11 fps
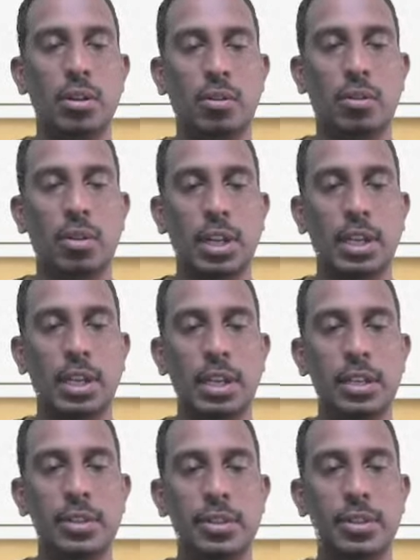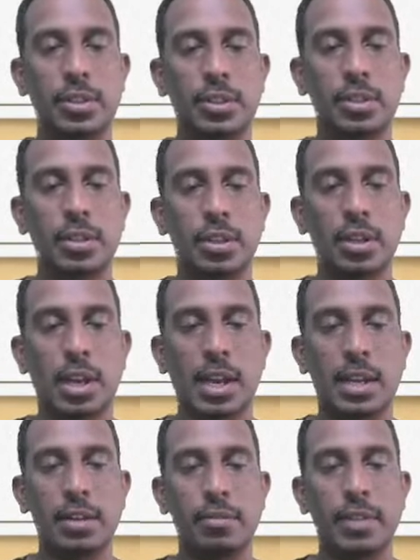auricles
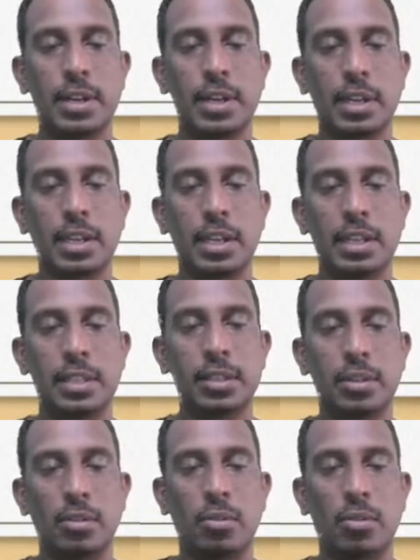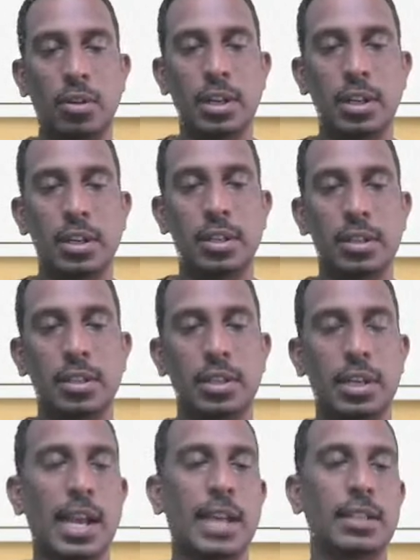and ventricles are in
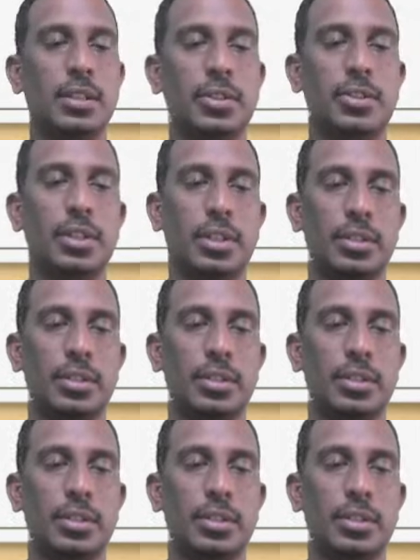relaxed state.